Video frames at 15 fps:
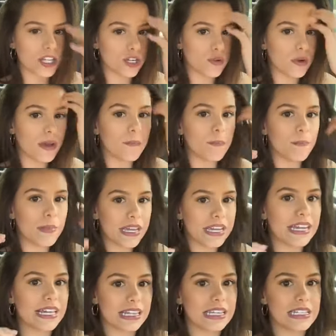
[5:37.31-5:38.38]
You
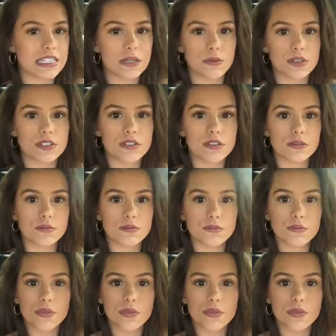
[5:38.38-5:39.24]
immediately You're out of it, aren't you?